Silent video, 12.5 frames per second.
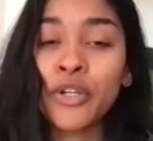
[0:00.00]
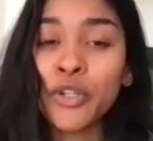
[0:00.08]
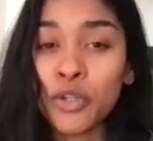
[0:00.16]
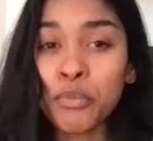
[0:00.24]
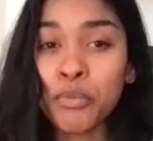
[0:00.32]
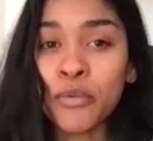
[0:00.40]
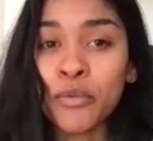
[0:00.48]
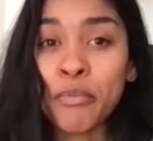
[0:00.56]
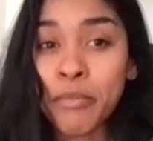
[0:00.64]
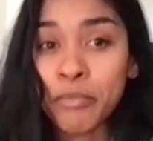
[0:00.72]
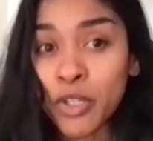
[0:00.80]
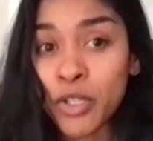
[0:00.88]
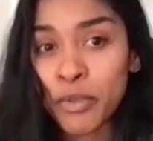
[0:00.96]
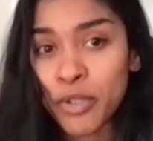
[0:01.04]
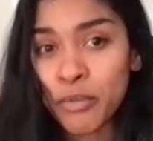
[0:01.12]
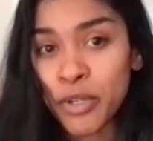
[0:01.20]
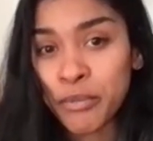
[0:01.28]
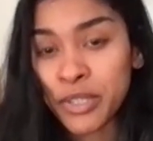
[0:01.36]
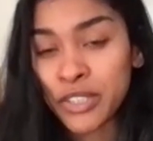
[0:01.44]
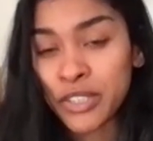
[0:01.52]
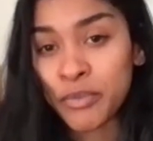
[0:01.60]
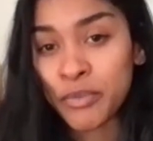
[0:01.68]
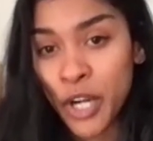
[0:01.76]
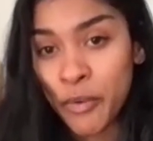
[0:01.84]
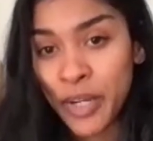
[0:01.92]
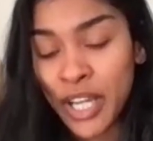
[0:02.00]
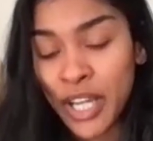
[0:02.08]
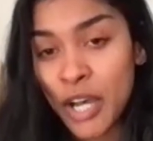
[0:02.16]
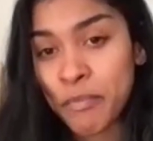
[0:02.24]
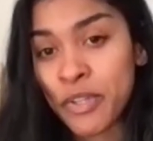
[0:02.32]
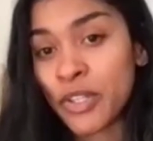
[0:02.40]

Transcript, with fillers: your more memorable moments from growing up